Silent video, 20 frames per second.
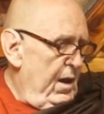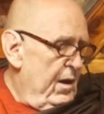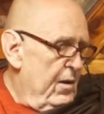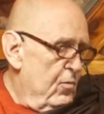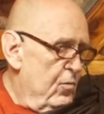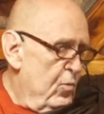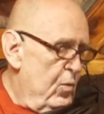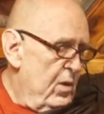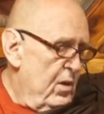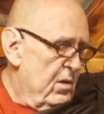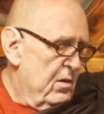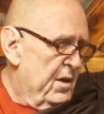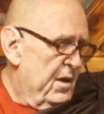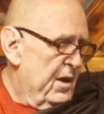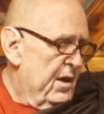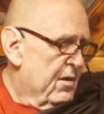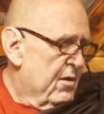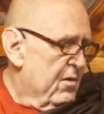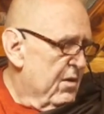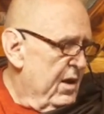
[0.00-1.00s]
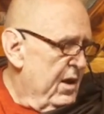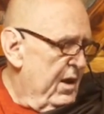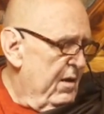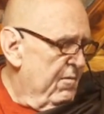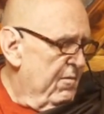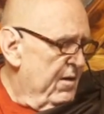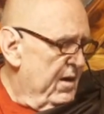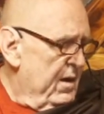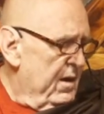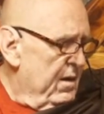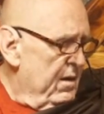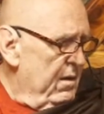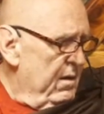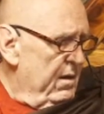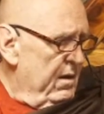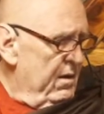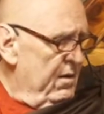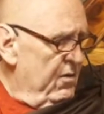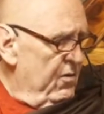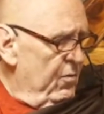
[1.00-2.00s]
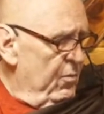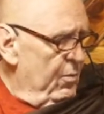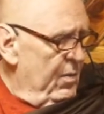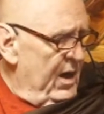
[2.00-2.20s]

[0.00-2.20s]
I will not crave and cling to